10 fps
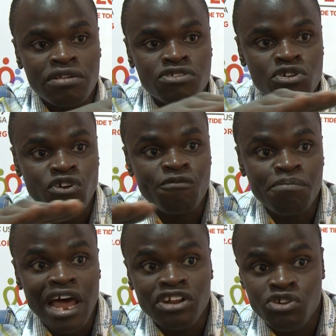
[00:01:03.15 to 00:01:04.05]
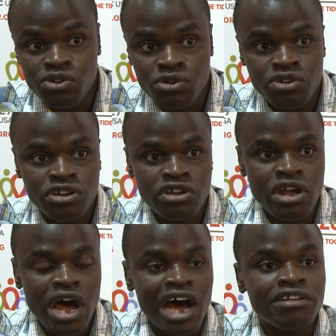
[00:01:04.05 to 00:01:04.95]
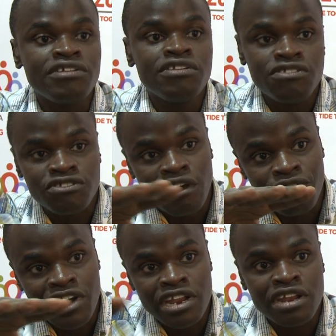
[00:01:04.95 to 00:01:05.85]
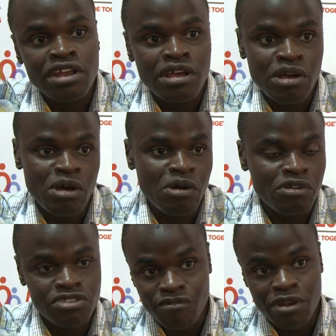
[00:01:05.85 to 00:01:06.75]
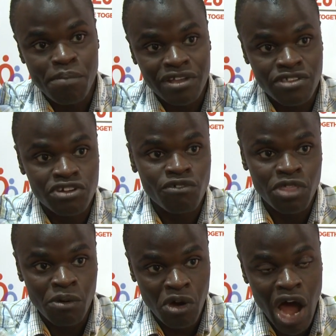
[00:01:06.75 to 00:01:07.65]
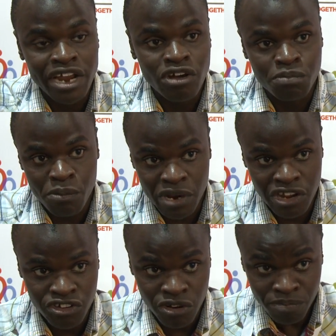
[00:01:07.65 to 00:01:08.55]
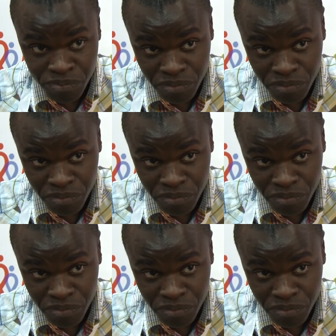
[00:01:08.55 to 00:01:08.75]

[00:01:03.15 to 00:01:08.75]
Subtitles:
sort of plateaued at 7% of the adult population.